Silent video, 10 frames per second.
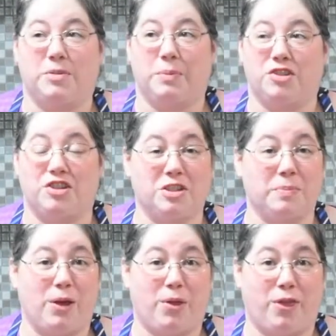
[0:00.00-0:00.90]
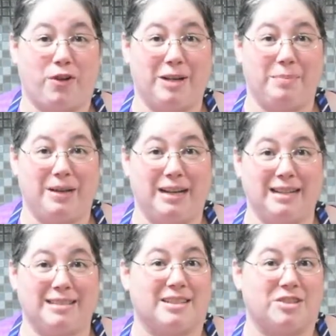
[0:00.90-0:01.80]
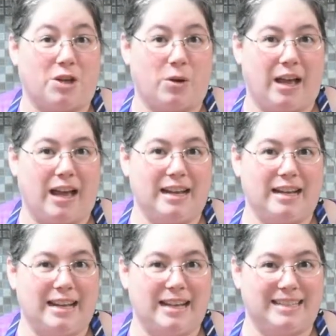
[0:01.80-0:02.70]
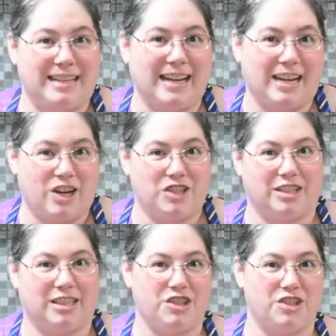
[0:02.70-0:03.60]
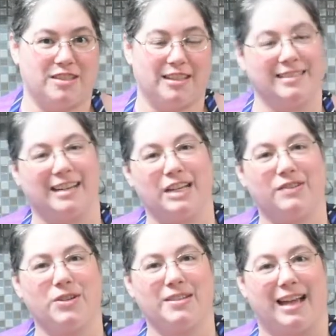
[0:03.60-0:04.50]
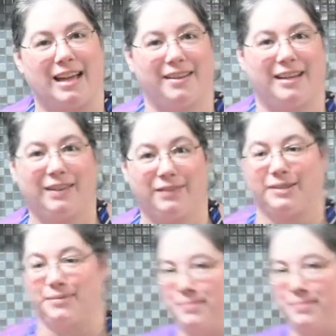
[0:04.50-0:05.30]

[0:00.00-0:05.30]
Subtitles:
it's been just about 30 minutes. Let's go ahead and take our delicious lasagna rolls out of the oven.